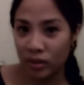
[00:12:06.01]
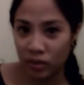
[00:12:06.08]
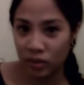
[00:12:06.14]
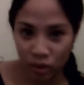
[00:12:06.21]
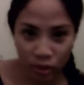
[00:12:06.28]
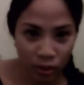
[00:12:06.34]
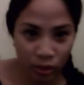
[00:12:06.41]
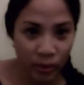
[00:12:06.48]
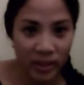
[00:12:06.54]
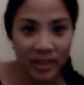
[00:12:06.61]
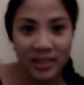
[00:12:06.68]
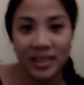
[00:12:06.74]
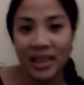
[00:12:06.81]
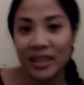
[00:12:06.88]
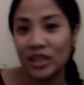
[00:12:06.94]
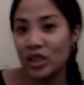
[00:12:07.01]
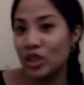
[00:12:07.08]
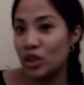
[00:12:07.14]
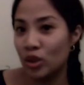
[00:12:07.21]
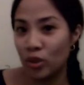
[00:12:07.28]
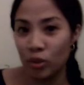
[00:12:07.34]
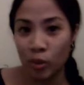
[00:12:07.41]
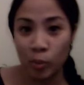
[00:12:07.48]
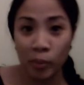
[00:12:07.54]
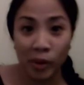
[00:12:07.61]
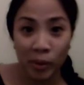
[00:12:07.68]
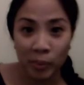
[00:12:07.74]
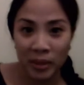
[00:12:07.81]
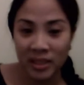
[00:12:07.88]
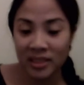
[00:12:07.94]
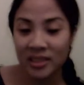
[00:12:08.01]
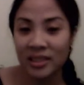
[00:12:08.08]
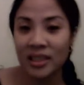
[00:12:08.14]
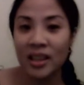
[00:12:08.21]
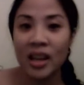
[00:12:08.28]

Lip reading: do it with intention, do it with purpose,